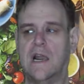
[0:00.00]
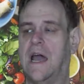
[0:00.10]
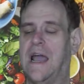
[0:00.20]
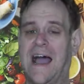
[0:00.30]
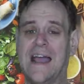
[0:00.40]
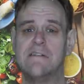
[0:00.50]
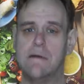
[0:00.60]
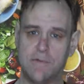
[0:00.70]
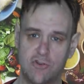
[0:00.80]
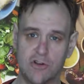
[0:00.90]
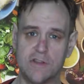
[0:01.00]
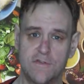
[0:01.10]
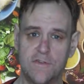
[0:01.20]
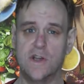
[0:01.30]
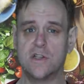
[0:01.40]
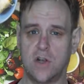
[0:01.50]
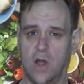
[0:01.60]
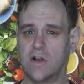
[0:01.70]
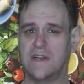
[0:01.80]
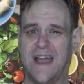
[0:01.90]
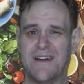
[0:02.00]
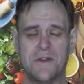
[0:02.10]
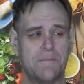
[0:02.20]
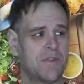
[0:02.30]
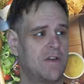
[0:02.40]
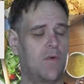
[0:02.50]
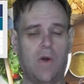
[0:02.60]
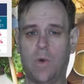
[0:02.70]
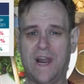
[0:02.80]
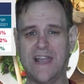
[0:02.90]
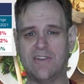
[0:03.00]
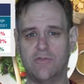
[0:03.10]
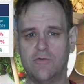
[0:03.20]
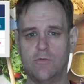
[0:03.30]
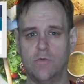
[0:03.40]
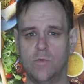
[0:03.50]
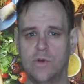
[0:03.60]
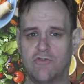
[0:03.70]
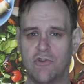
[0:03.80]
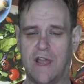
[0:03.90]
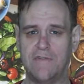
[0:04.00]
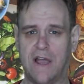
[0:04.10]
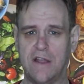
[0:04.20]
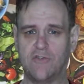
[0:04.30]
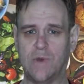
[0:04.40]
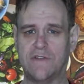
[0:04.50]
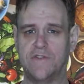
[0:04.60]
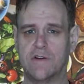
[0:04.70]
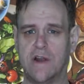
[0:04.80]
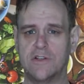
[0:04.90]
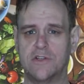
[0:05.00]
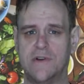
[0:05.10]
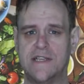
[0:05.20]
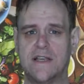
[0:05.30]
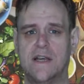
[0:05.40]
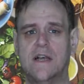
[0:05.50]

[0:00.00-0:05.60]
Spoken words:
Like, I remember during the first lockdown, when I would drive out each week for groceries,